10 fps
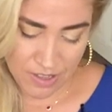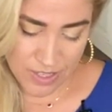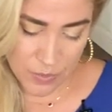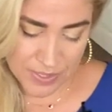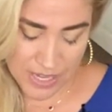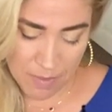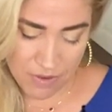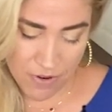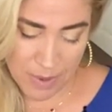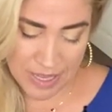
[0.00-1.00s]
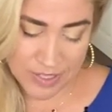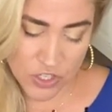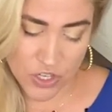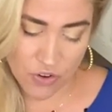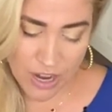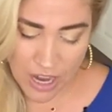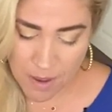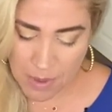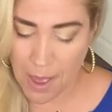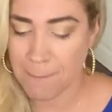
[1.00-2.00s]
This one's coming from
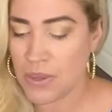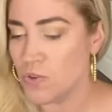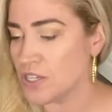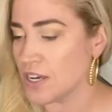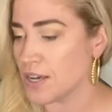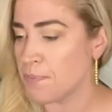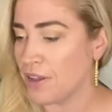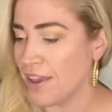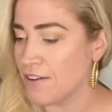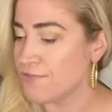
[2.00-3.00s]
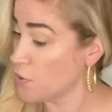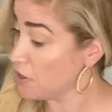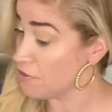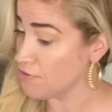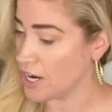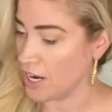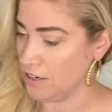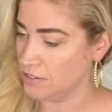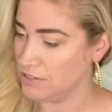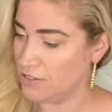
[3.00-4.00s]
Instagram Music of
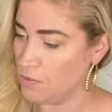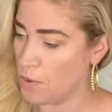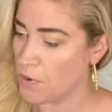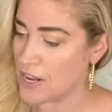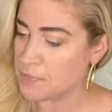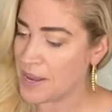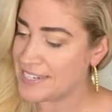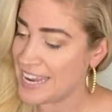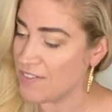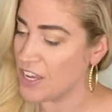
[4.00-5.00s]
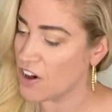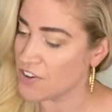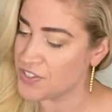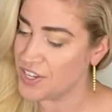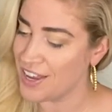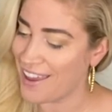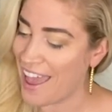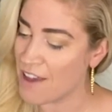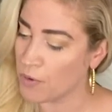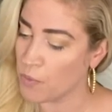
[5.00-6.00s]
43. Will prospect Deivi Garcia
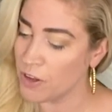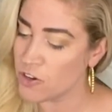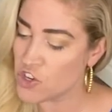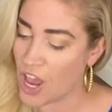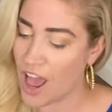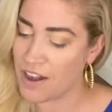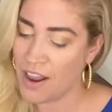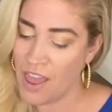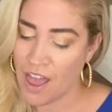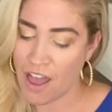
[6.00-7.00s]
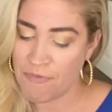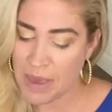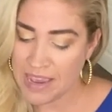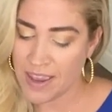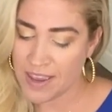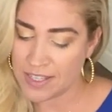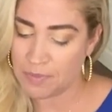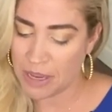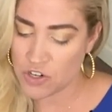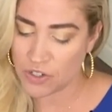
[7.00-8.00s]
have a real shot of making his
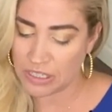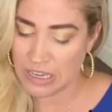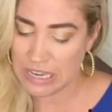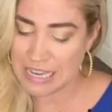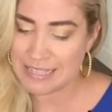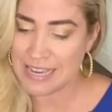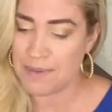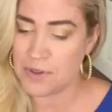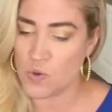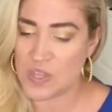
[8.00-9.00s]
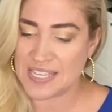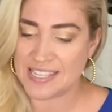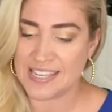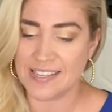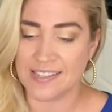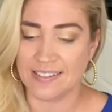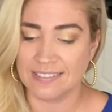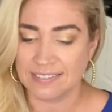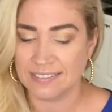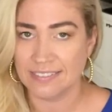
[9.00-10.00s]
major league debut this season?